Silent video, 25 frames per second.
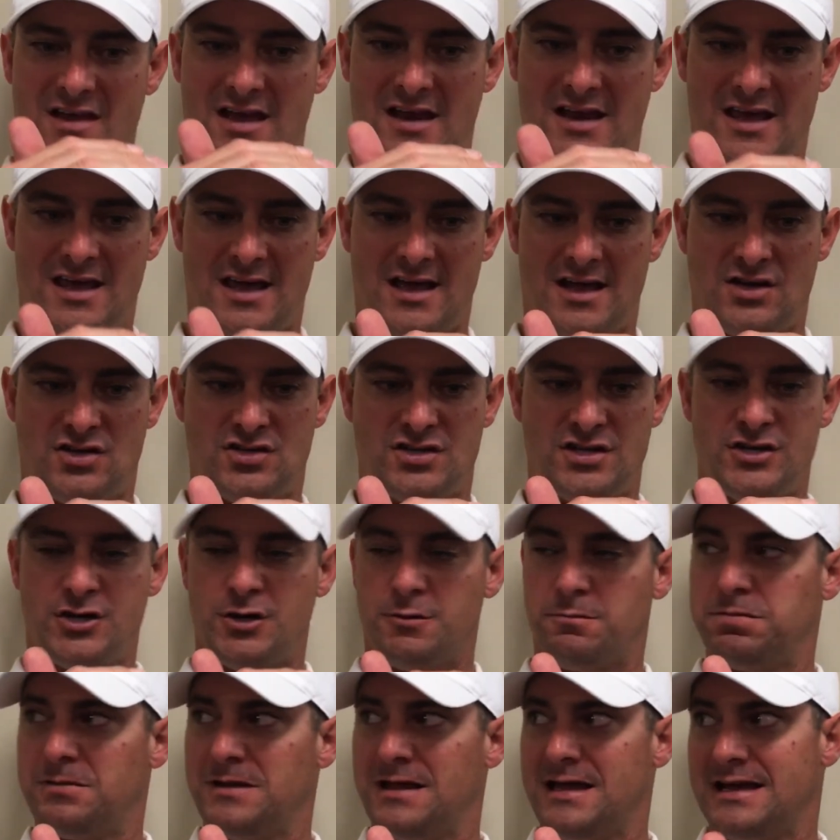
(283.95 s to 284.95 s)
that edge, then
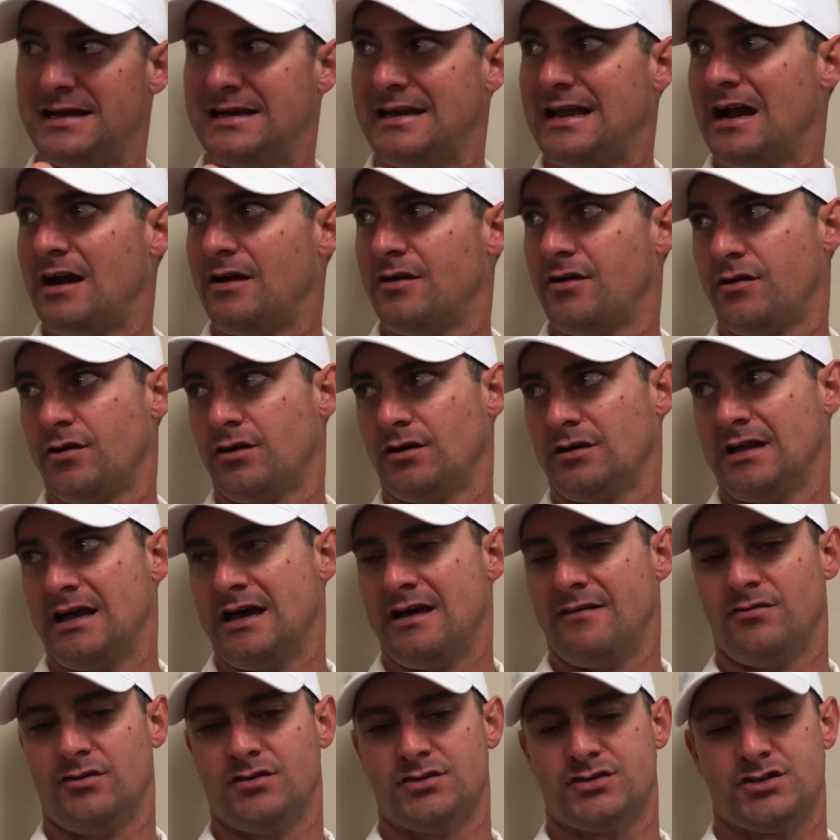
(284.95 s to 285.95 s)
you're playing down to their
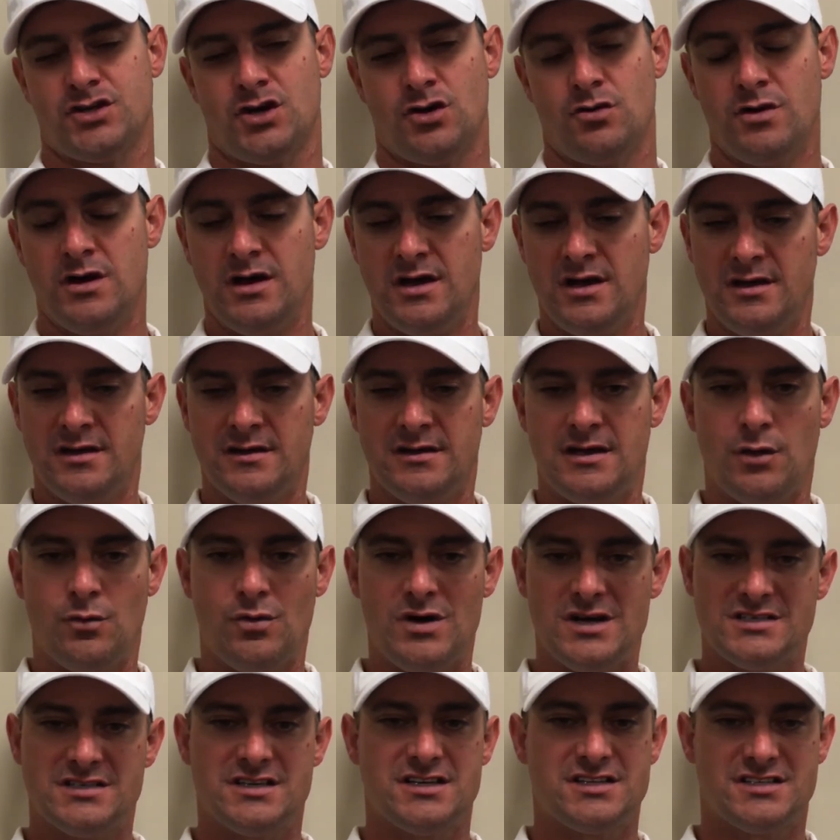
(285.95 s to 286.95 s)
level. So it
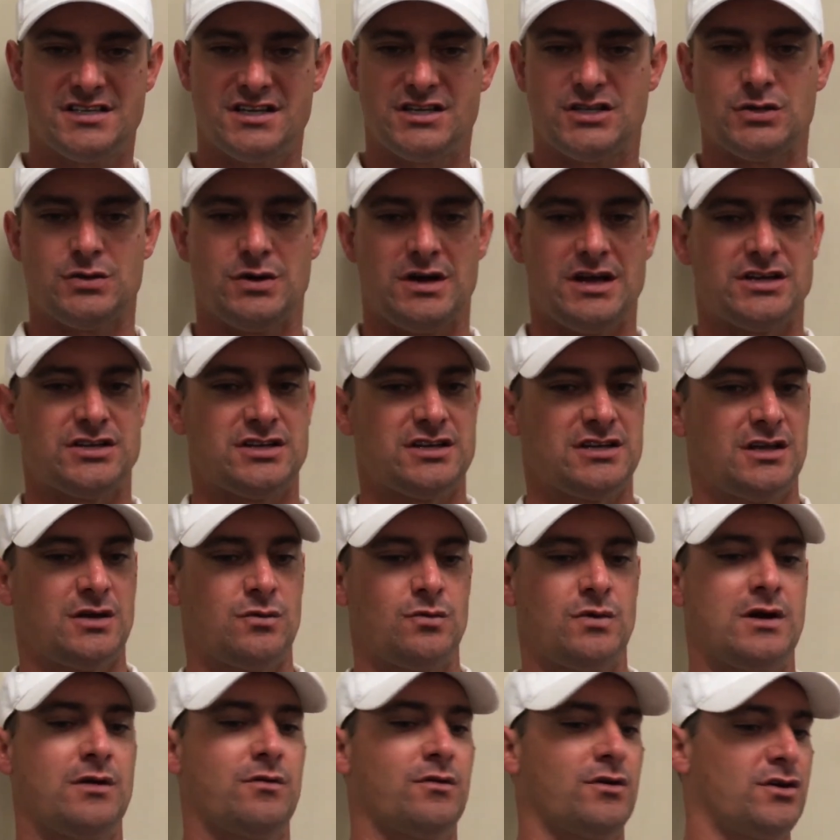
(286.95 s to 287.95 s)
wasn't a situation that
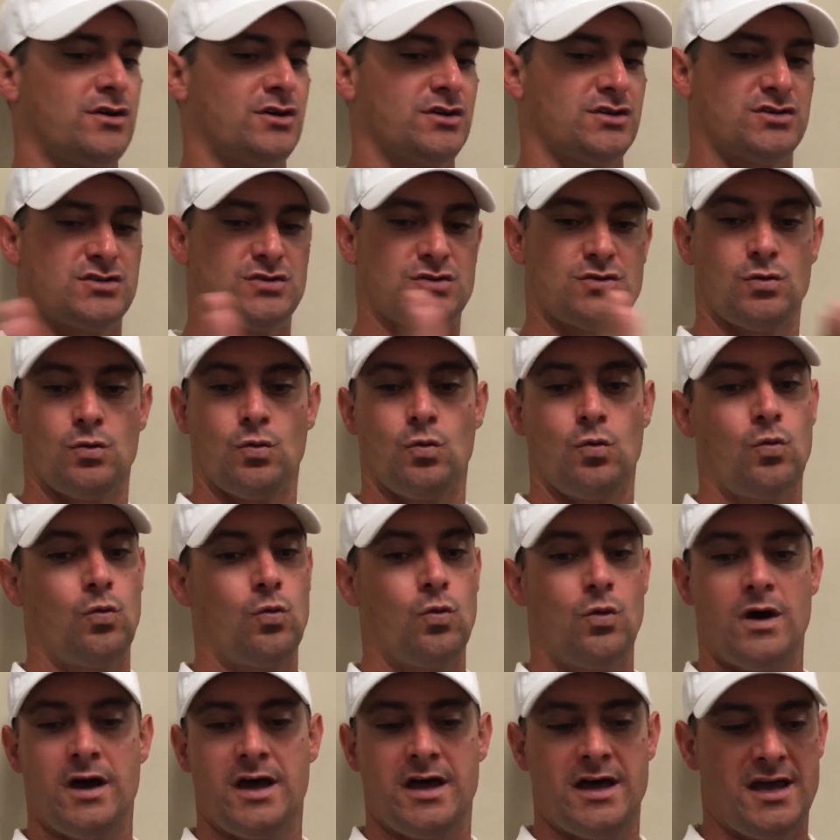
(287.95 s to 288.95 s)
we were just
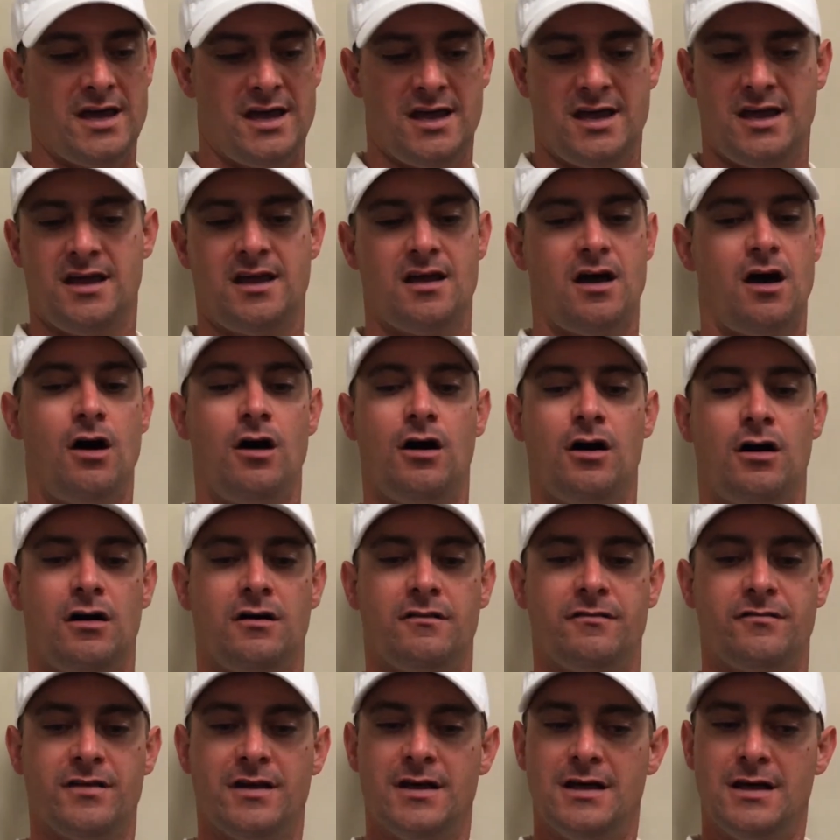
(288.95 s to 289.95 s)
way
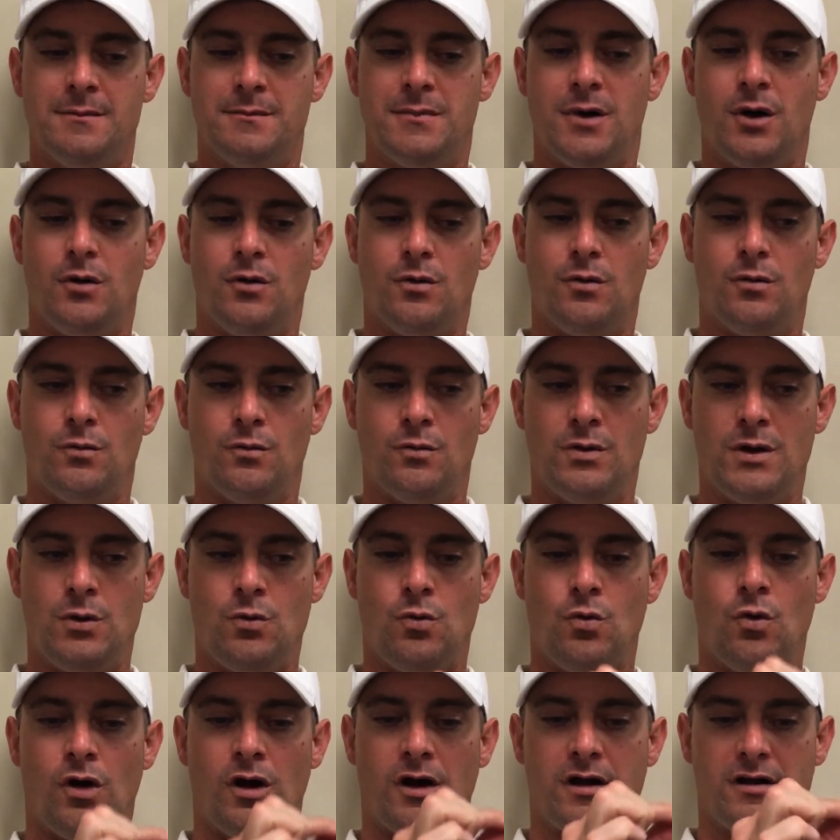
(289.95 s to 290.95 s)
off, but we
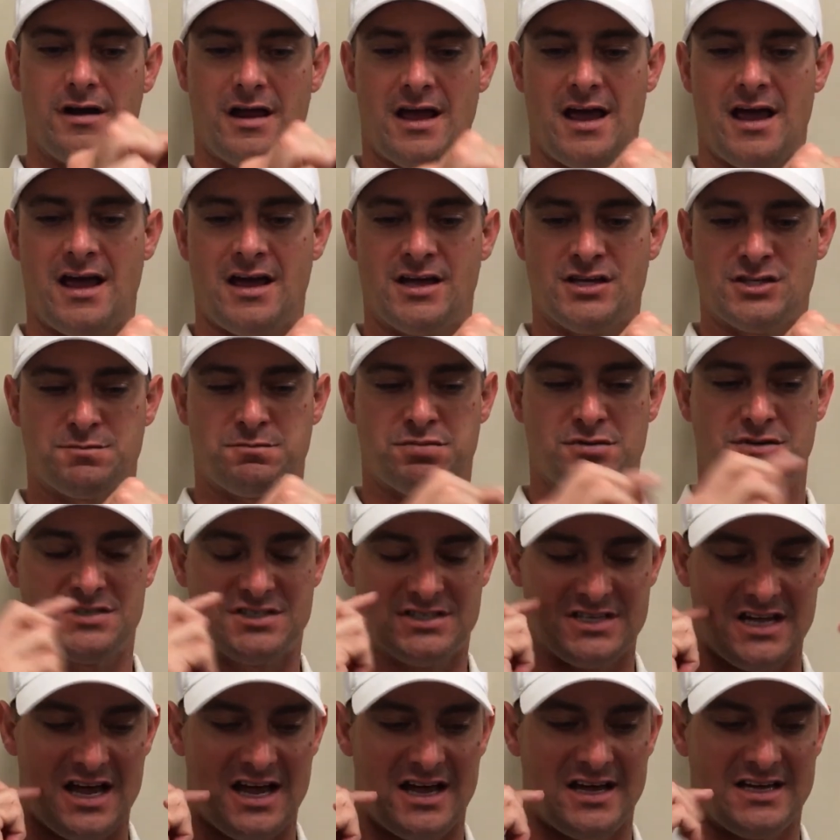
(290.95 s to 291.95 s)
weren't as
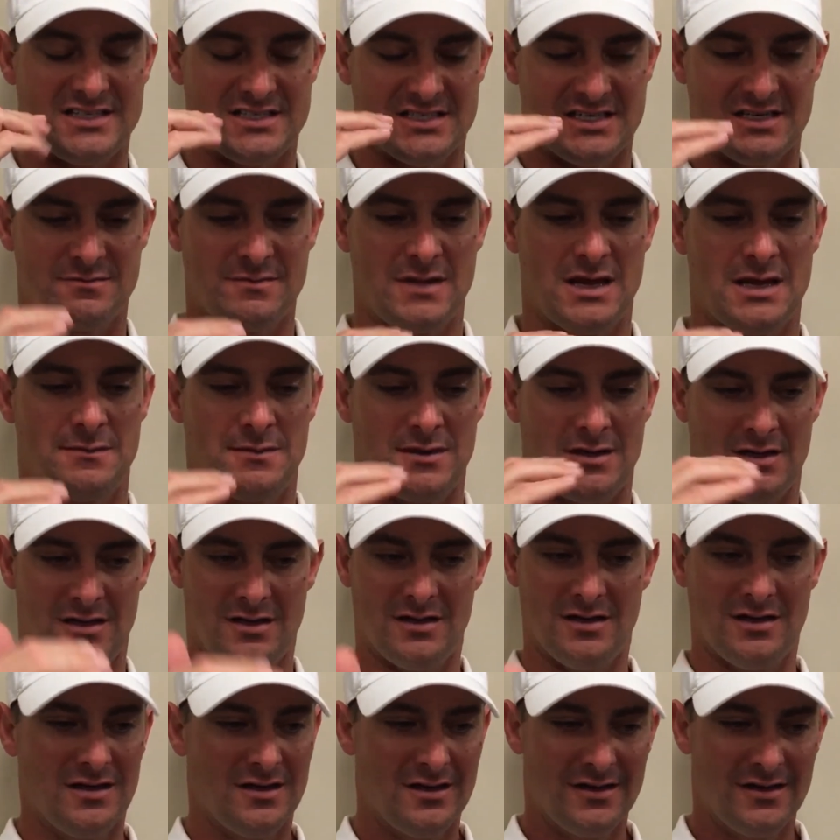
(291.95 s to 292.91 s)
precise and maybe